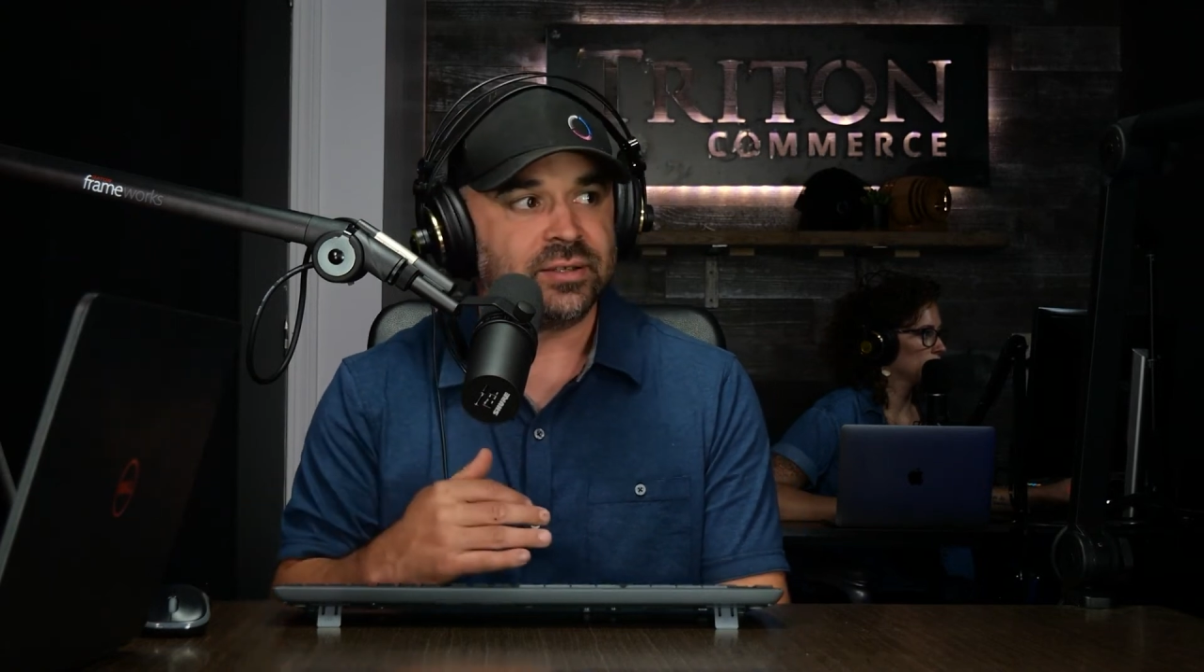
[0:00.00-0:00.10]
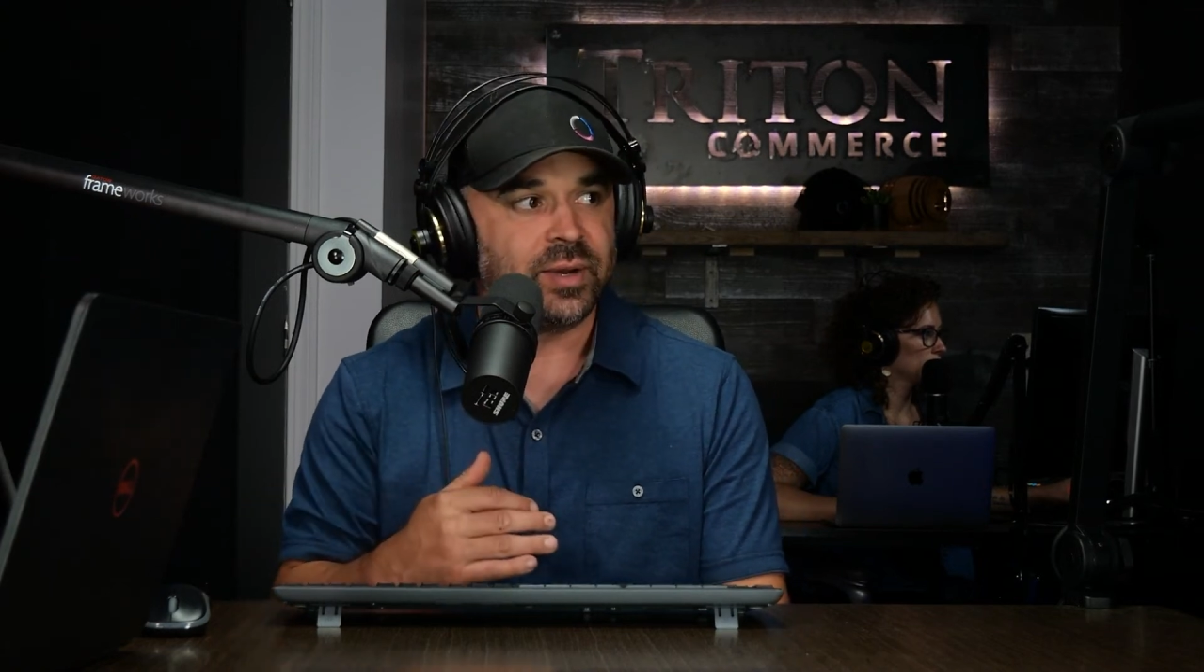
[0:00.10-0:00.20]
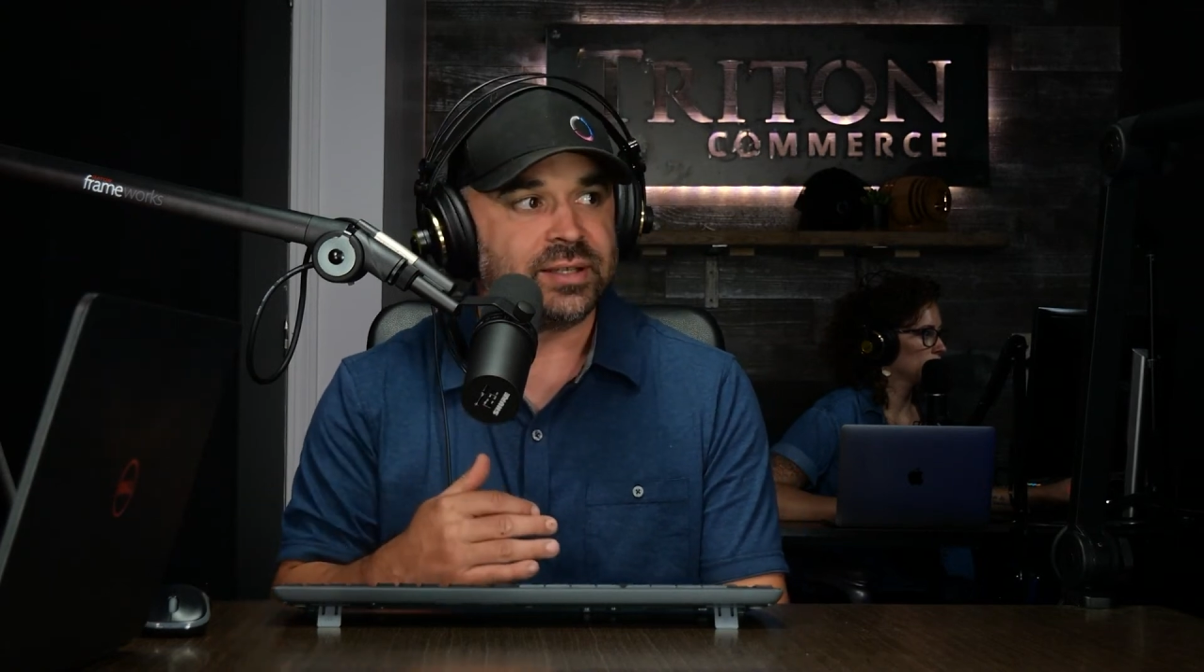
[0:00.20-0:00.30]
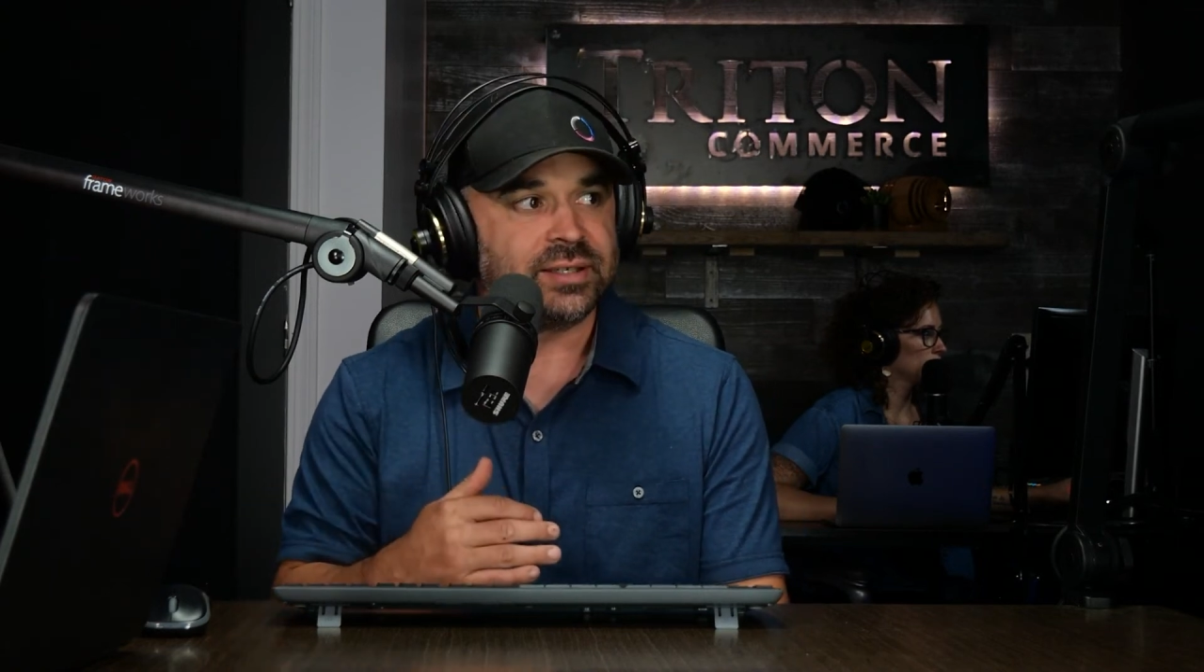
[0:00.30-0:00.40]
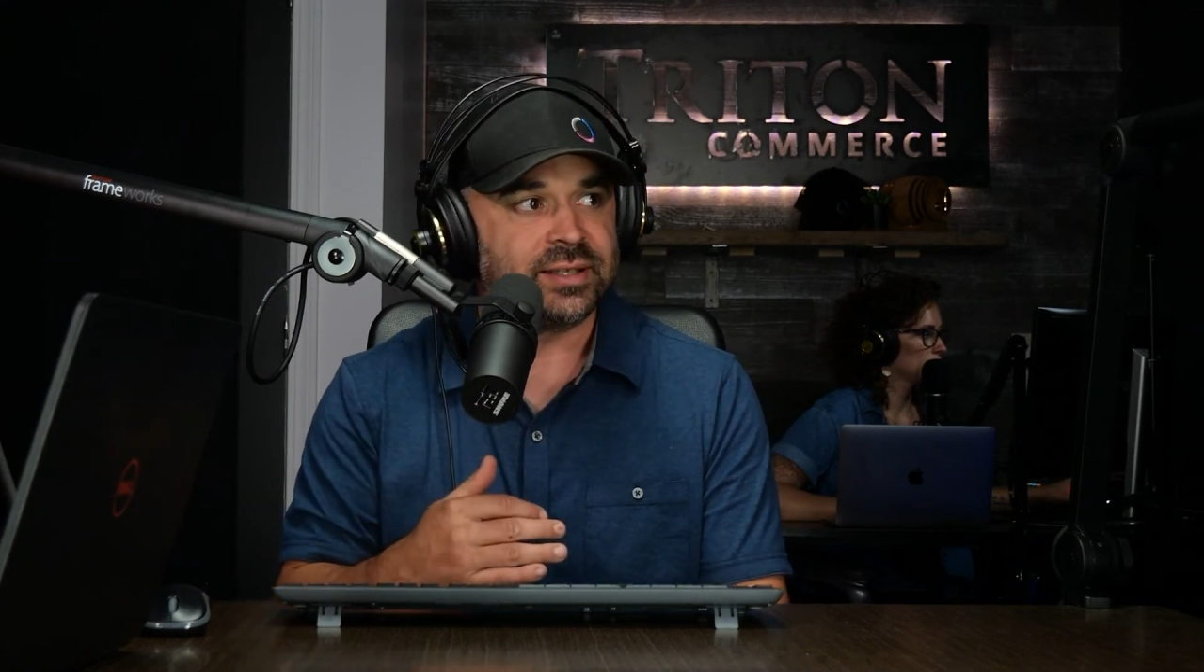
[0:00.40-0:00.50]
you
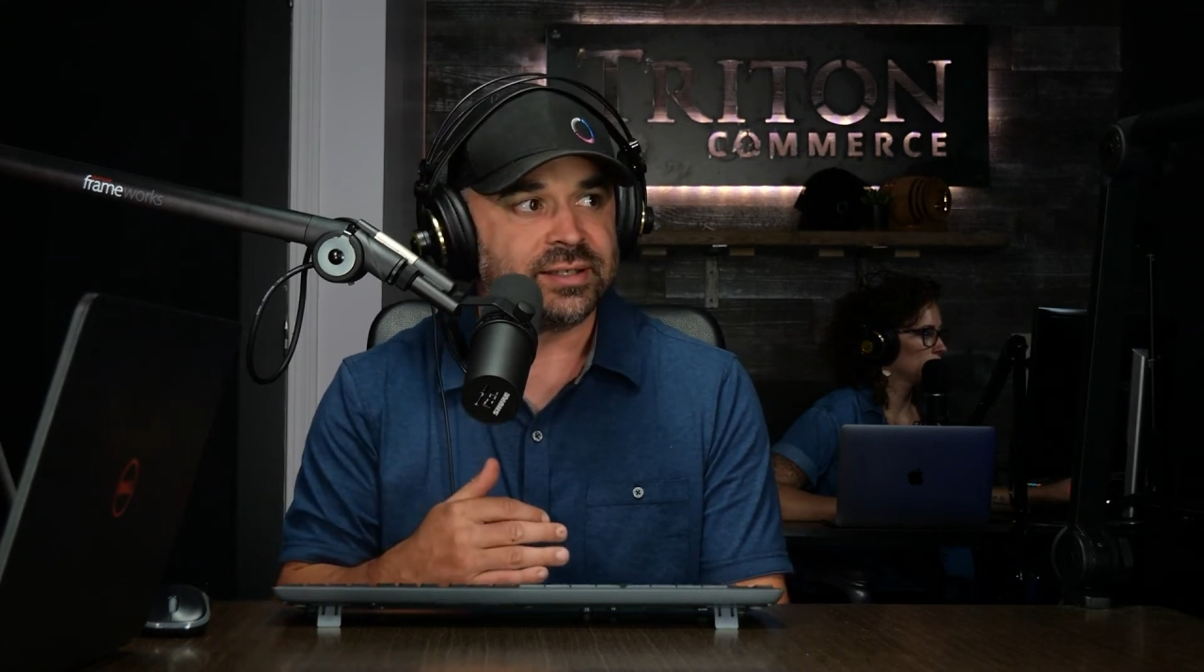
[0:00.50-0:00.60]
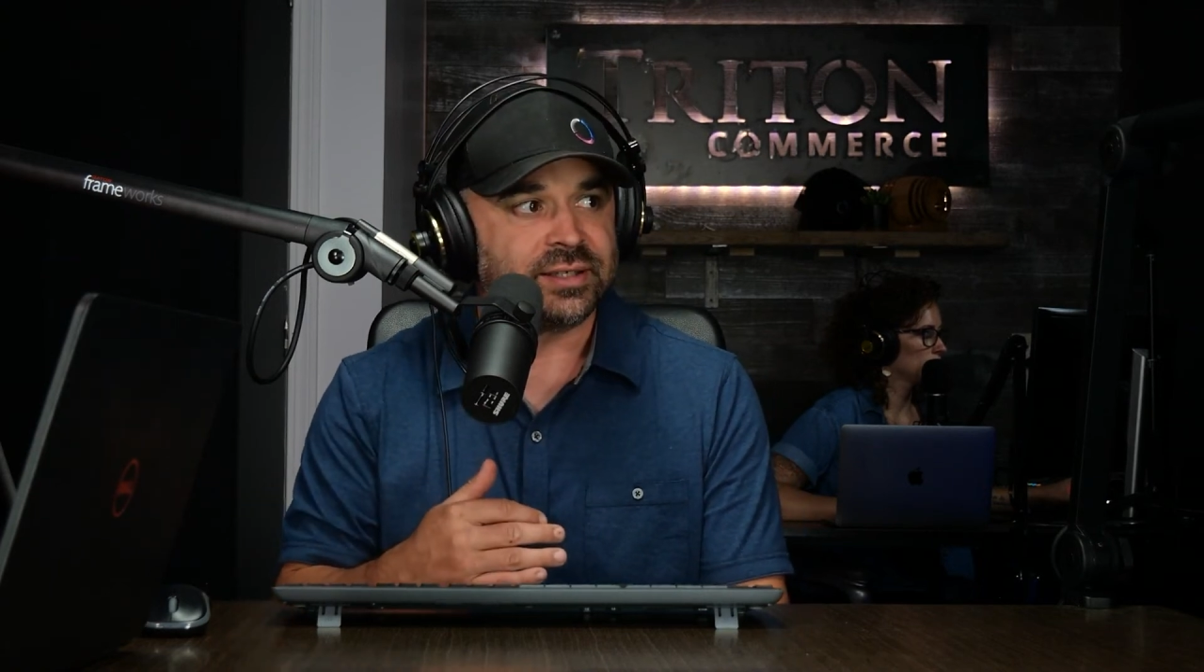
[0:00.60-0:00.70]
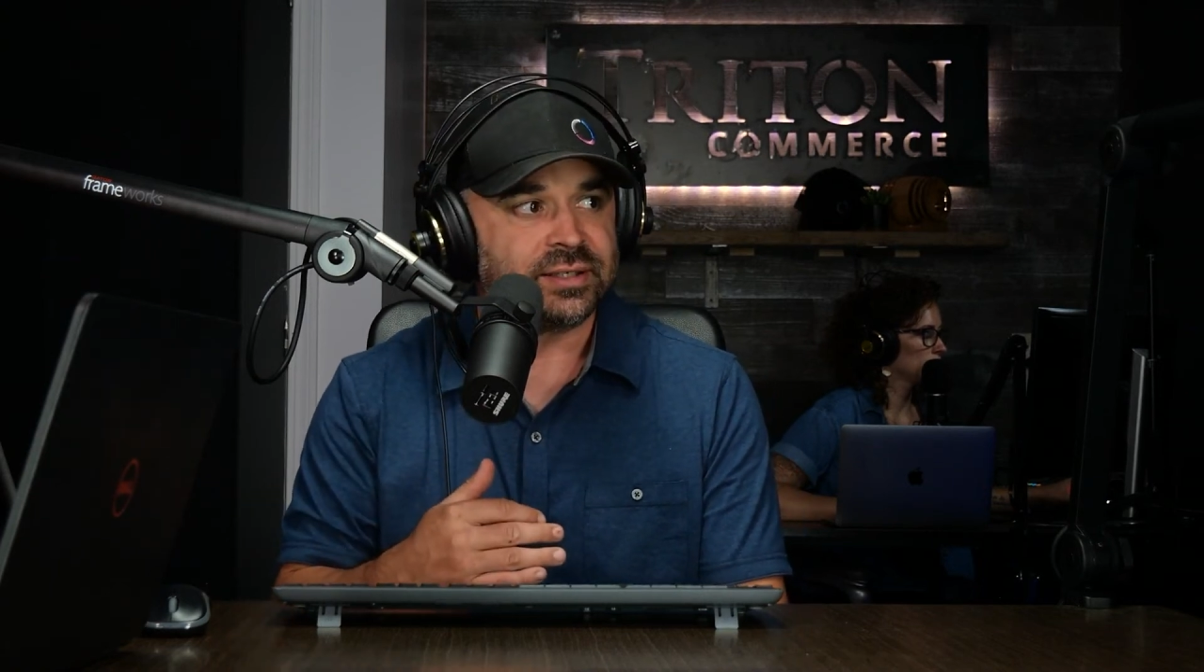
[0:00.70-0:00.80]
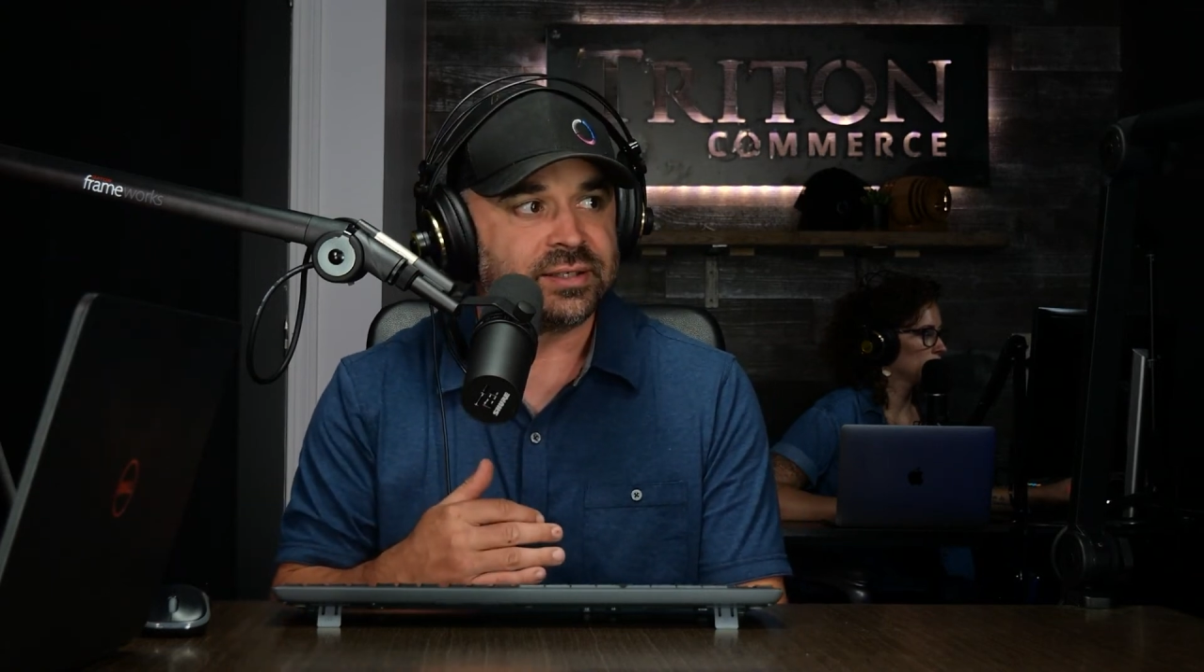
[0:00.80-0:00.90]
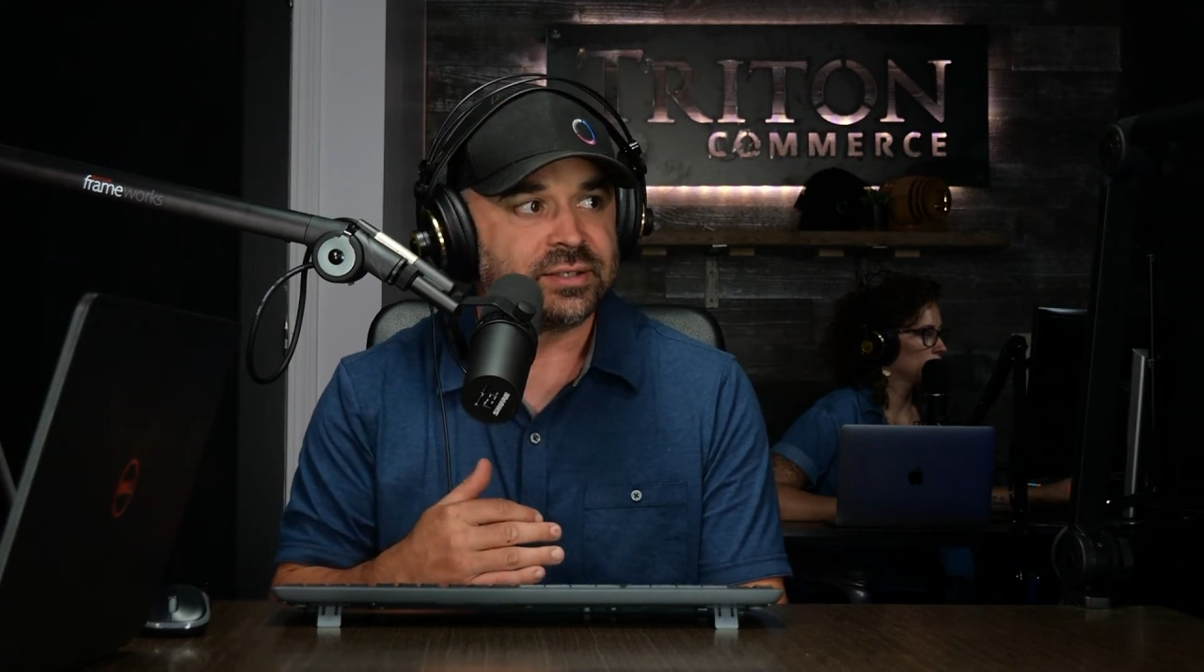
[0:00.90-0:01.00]
might see it as a